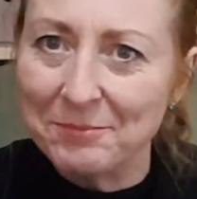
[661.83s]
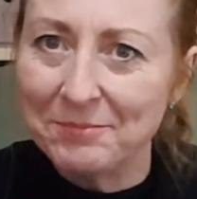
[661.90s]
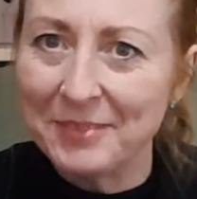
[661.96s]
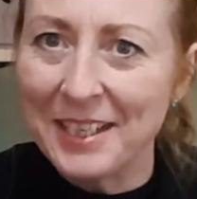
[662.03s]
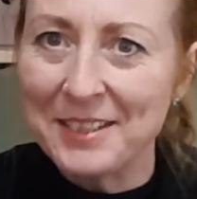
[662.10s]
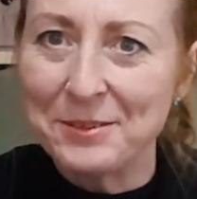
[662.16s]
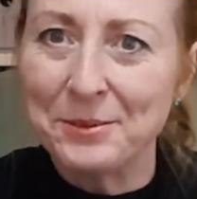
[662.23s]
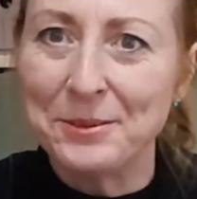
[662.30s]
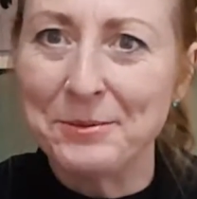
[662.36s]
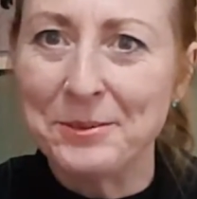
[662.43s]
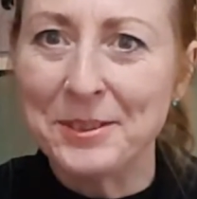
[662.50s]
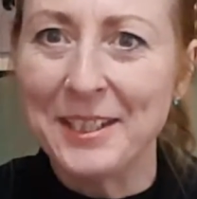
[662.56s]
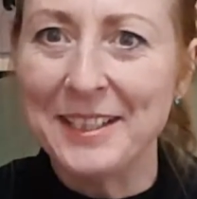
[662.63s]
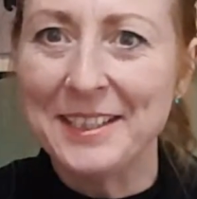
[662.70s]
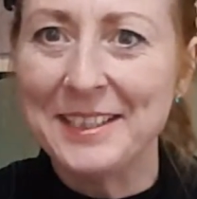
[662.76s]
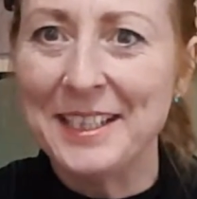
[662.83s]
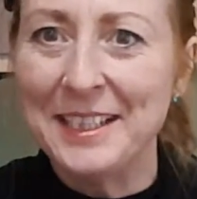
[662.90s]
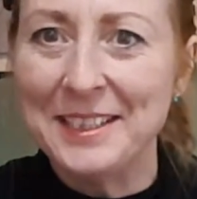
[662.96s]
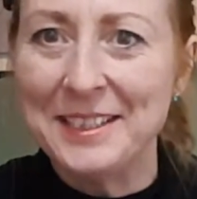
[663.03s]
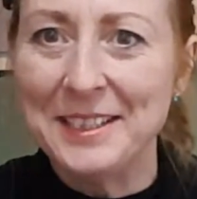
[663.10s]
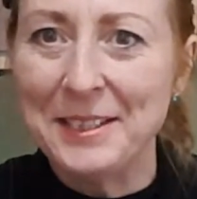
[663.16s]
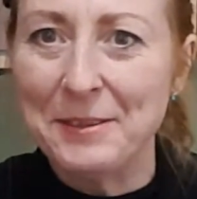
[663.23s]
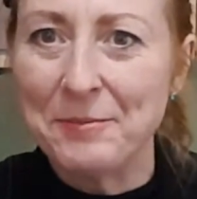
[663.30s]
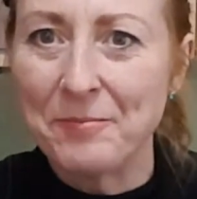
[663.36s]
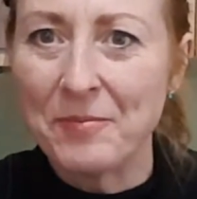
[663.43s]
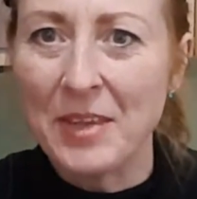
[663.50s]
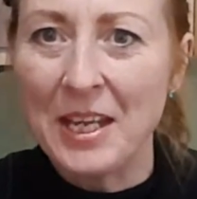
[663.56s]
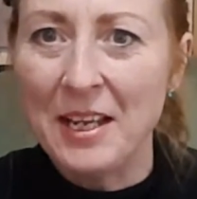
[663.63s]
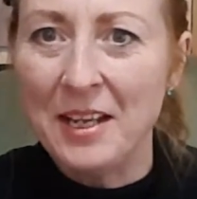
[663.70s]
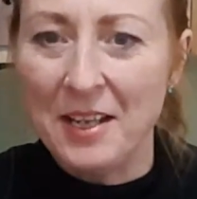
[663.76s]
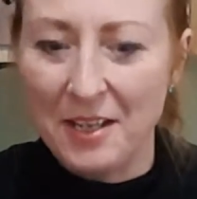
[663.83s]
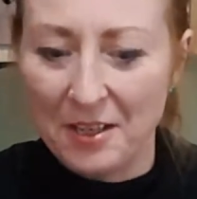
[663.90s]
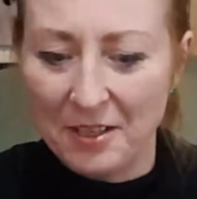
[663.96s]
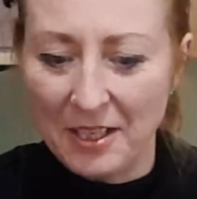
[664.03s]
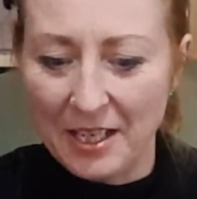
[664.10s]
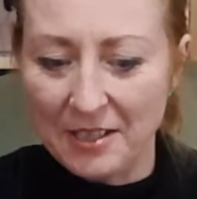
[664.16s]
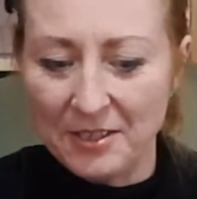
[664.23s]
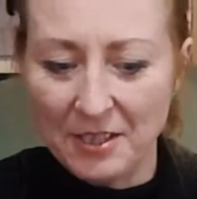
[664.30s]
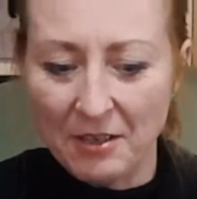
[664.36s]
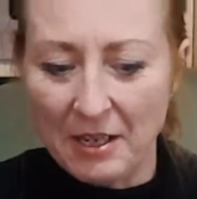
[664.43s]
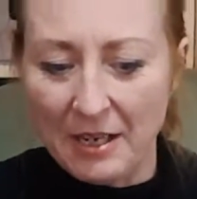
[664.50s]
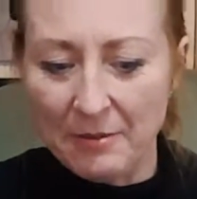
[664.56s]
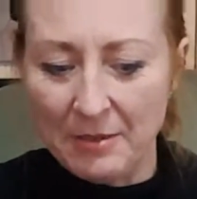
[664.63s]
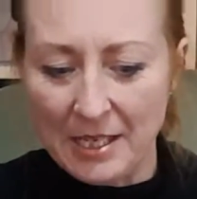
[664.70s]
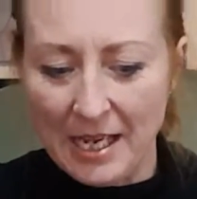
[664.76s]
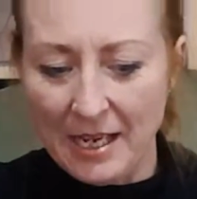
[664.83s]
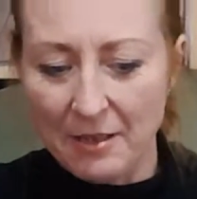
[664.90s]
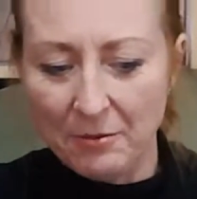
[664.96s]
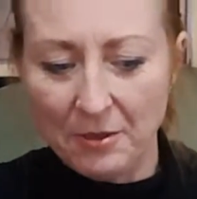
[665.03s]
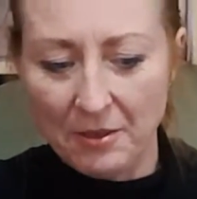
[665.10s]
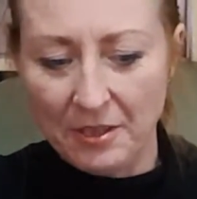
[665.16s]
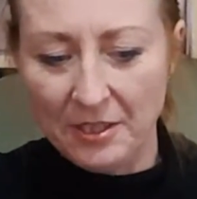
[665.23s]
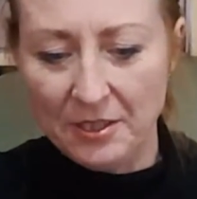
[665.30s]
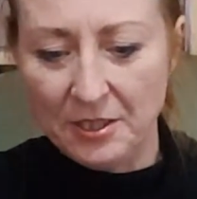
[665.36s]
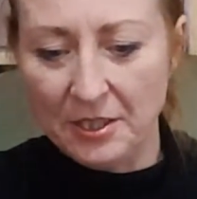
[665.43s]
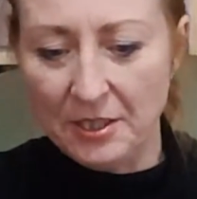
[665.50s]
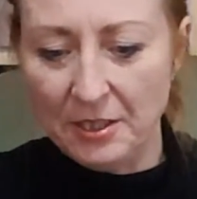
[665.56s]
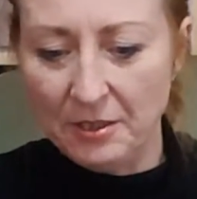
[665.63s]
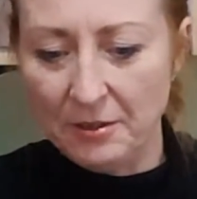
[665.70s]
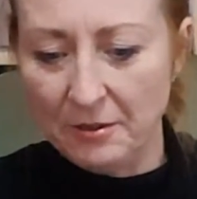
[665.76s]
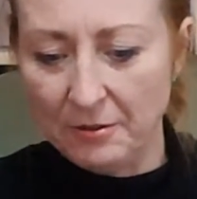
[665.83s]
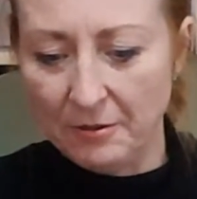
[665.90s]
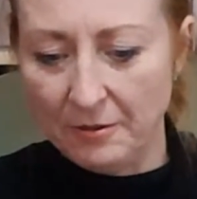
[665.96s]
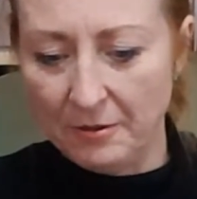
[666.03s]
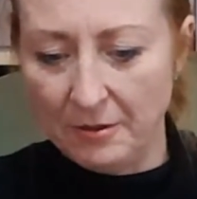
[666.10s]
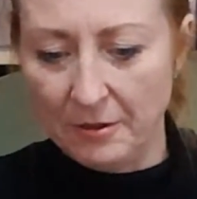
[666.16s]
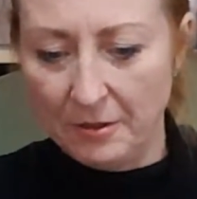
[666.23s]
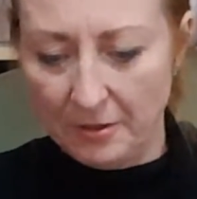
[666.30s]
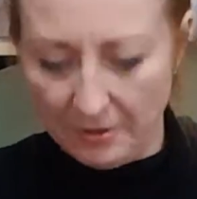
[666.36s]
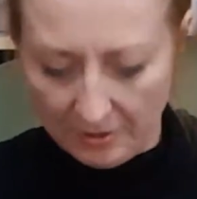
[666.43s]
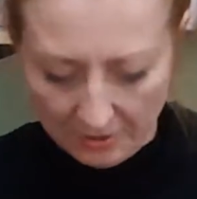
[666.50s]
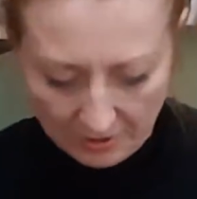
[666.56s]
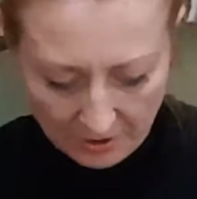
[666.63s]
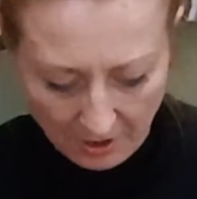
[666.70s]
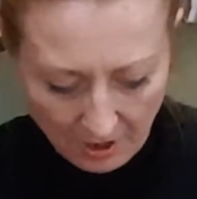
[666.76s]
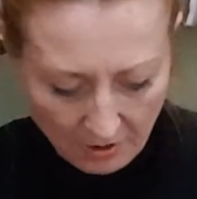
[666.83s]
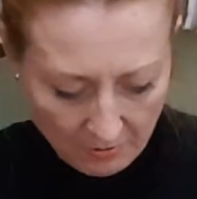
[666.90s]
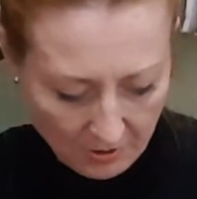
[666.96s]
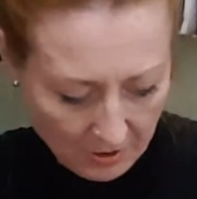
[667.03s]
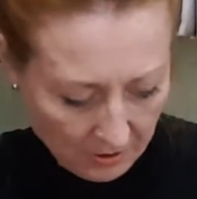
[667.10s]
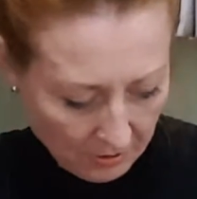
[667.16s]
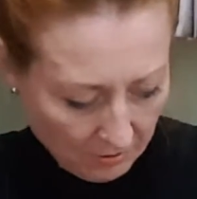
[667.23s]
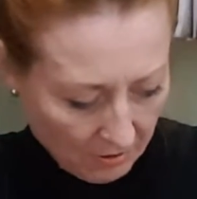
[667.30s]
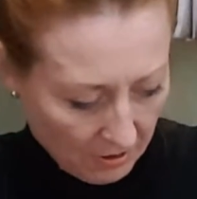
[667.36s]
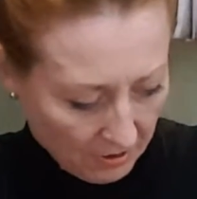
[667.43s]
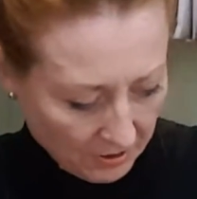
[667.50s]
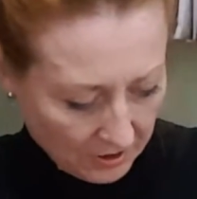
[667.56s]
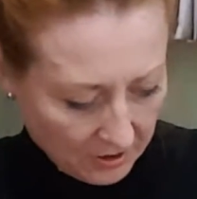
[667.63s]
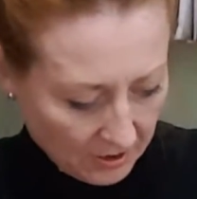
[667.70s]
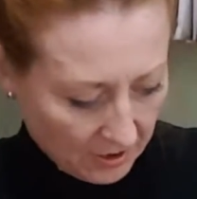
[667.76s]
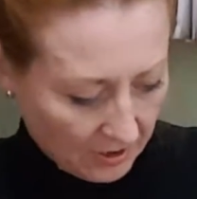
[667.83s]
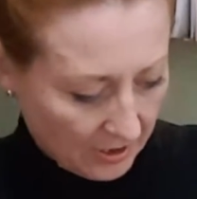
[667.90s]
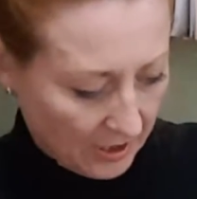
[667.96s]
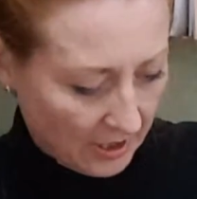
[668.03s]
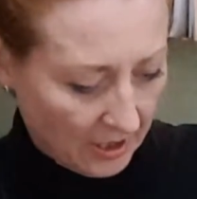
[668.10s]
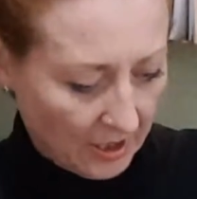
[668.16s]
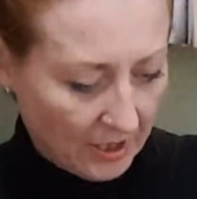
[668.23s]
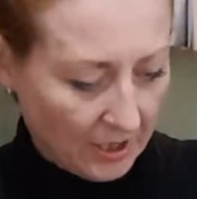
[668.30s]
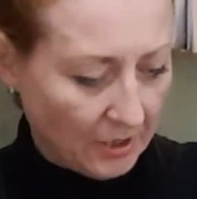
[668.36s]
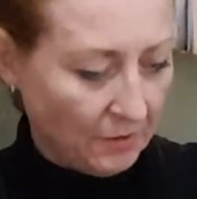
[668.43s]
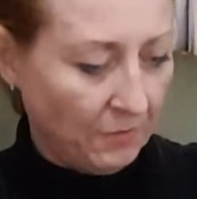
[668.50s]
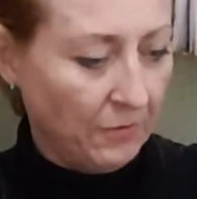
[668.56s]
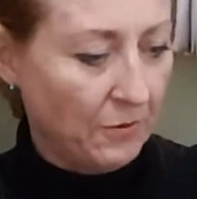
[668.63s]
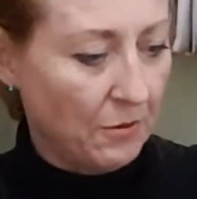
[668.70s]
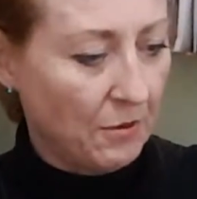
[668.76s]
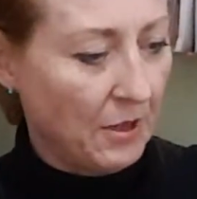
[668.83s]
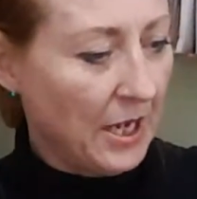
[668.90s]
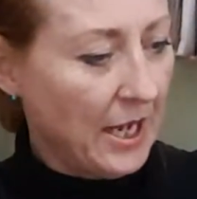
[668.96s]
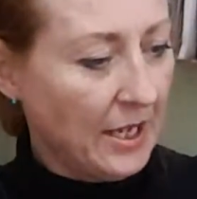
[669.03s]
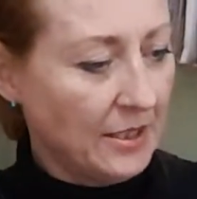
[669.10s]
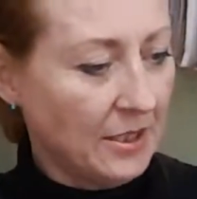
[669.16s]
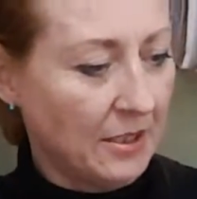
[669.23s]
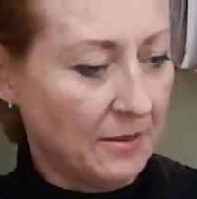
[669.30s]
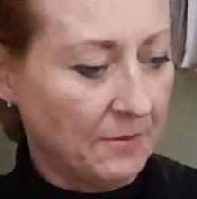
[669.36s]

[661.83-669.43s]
That's what I'm trying to say to you. Okay, so I'm now going to go across his forehead.